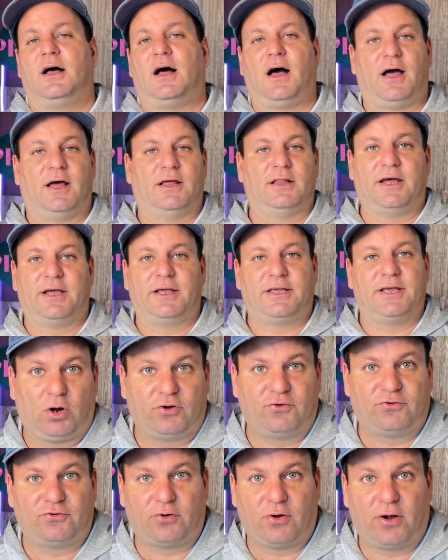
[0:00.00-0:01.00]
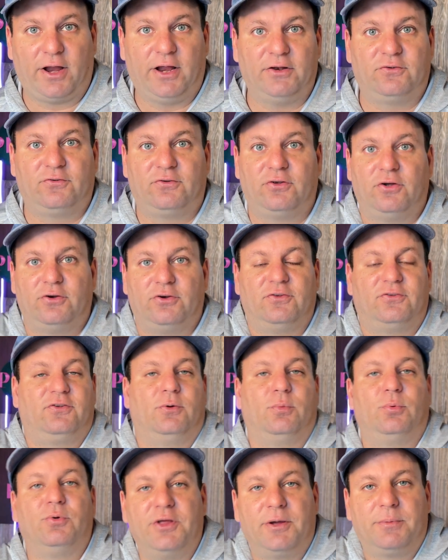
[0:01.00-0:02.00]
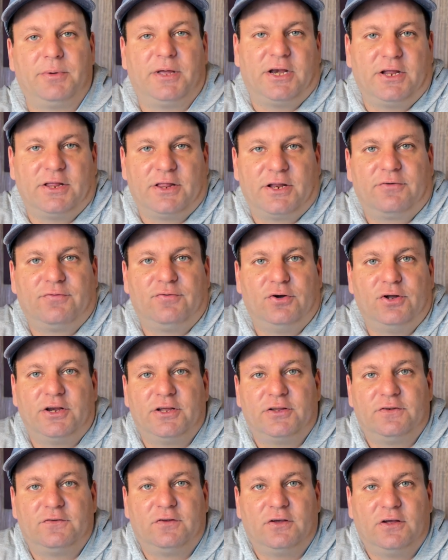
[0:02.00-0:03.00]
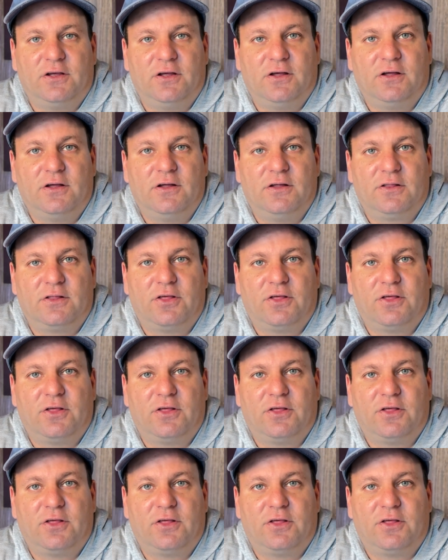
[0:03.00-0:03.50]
I like it, works great. So to see with them getting their foot into